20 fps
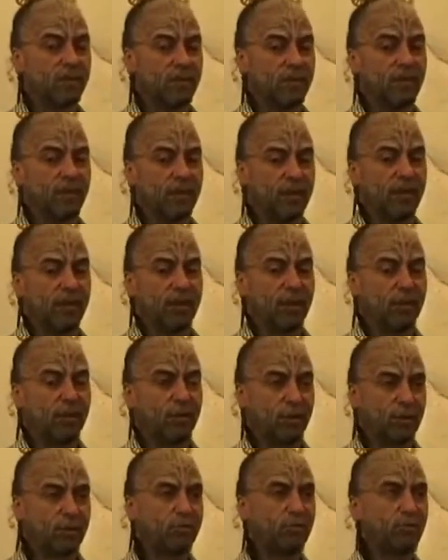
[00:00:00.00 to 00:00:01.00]
Yeah,
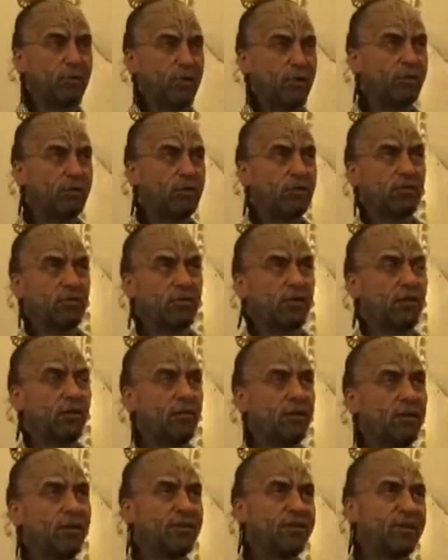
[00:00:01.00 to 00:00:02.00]
it's really just the love. I
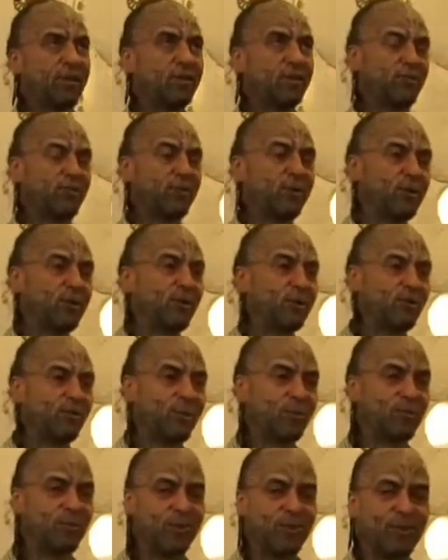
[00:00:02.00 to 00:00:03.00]
know it sounds a bit cosmic,
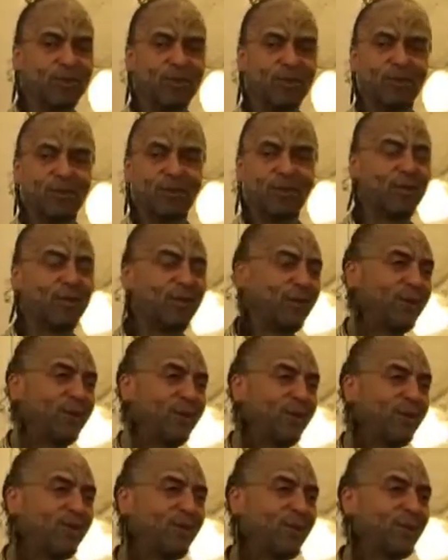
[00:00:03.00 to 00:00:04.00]
but I don't really know any
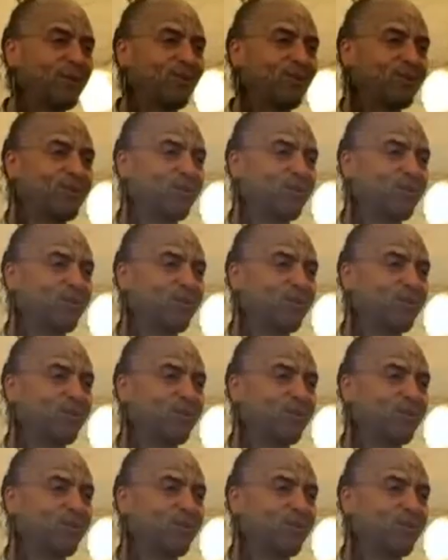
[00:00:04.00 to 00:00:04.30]
other way to